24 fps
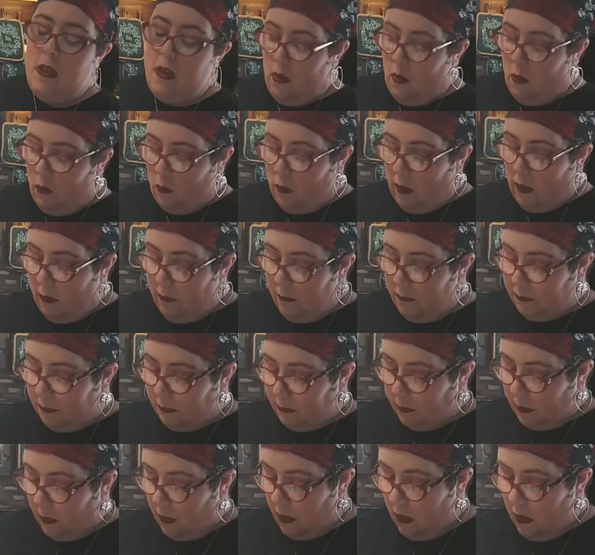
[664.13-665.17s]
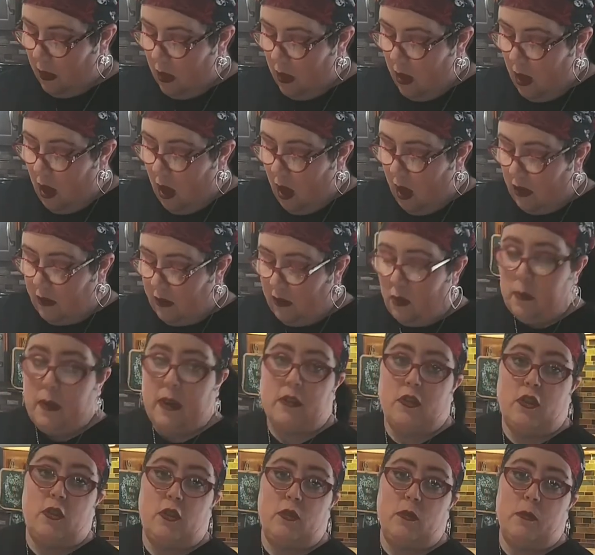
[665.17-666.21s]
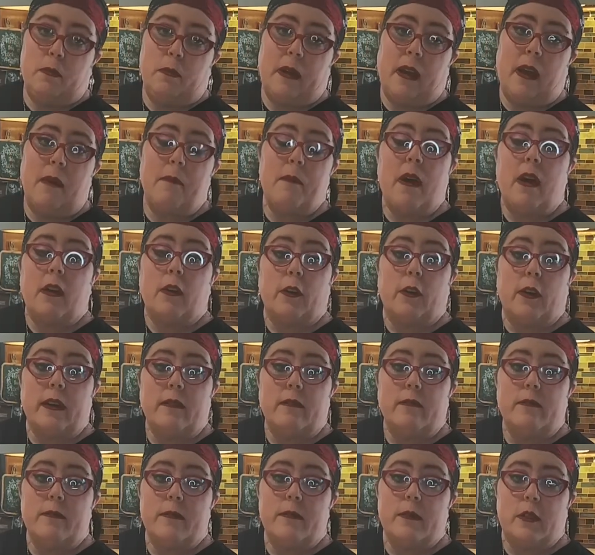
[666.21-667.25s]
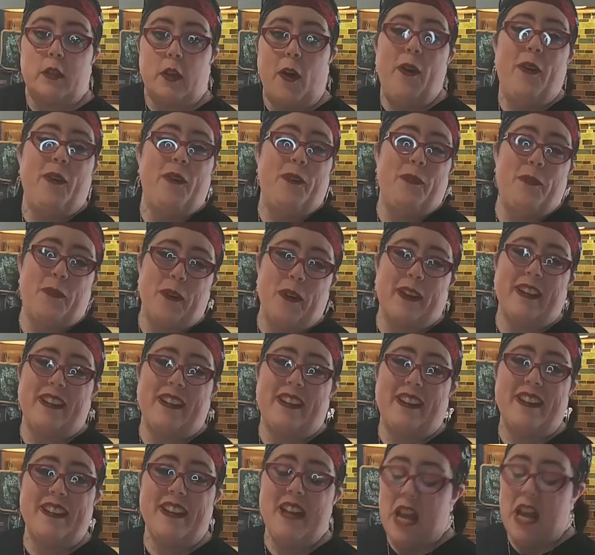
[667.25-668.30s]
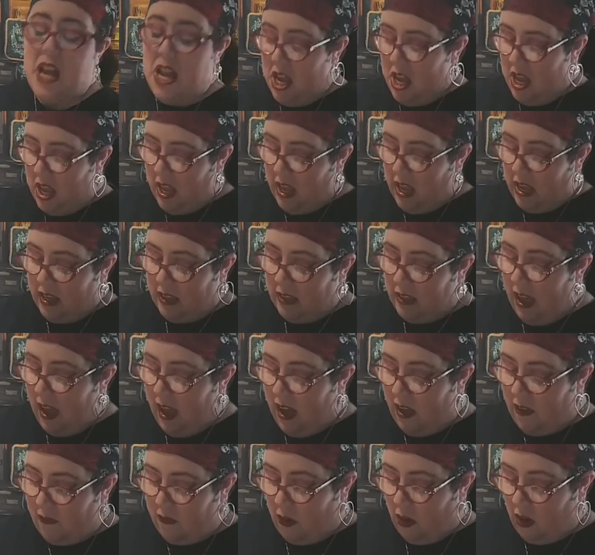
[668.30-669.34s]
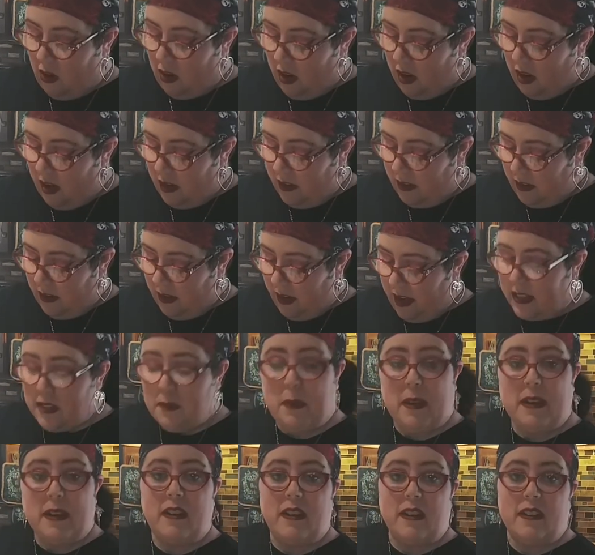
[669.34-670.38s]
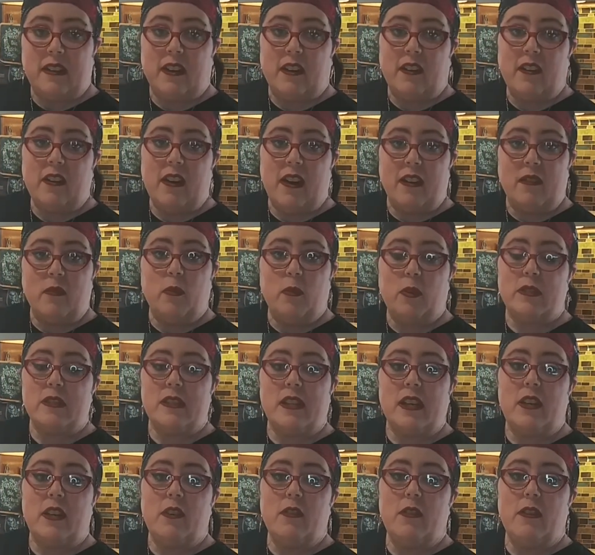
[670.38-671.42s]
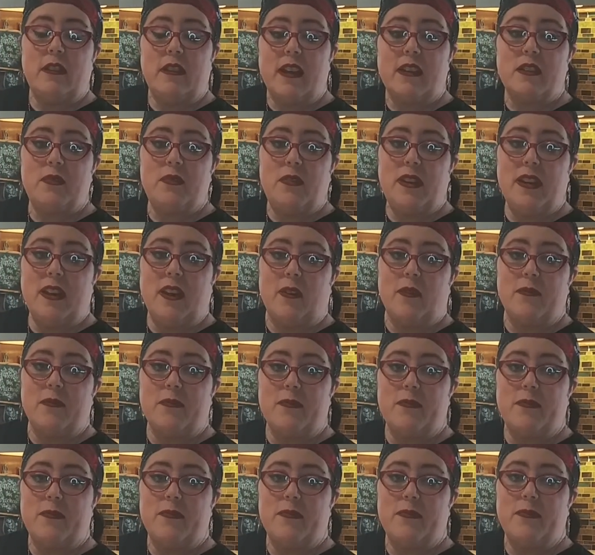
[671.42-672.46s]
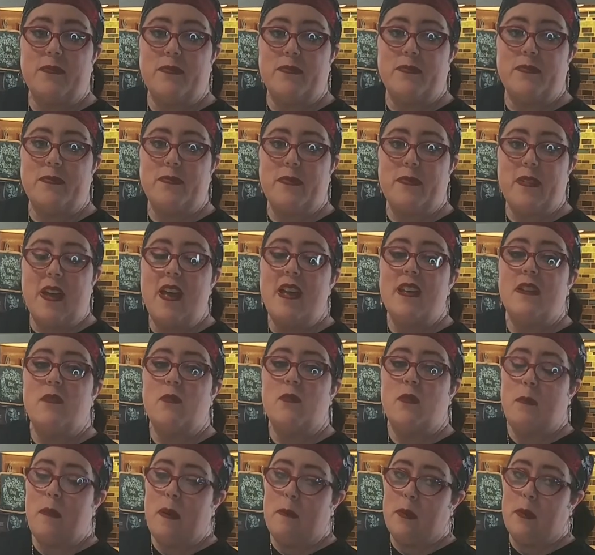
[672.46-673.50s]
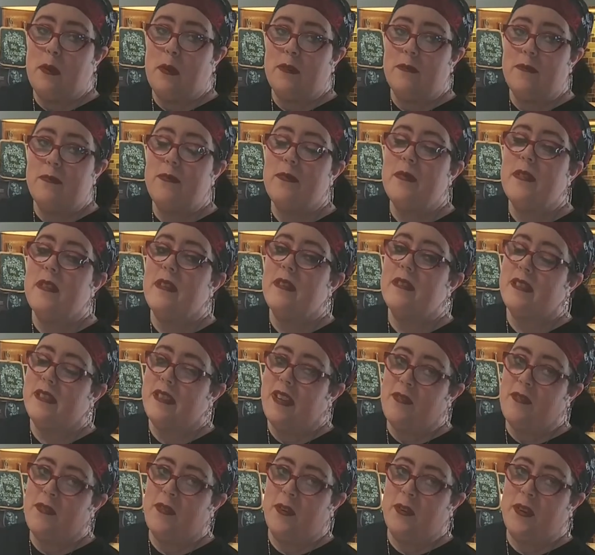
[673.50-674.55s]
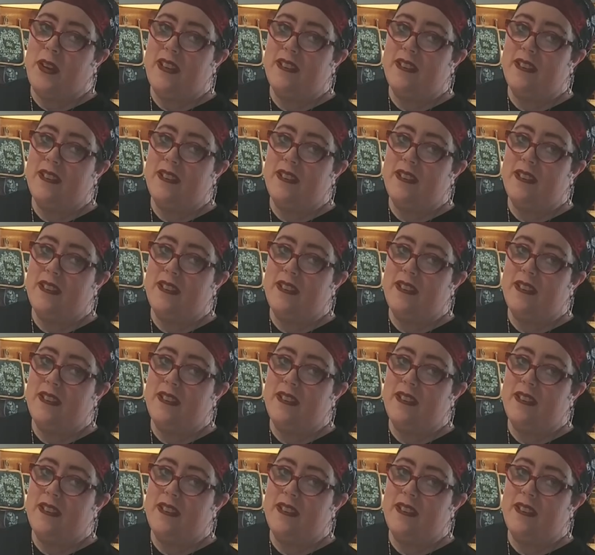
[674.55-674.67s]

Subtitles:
Well, I don't know about you, but I'm hungry. So we're going to have our Eggs Benedict here, and we'll see you in the next video. Remember, stay foodie.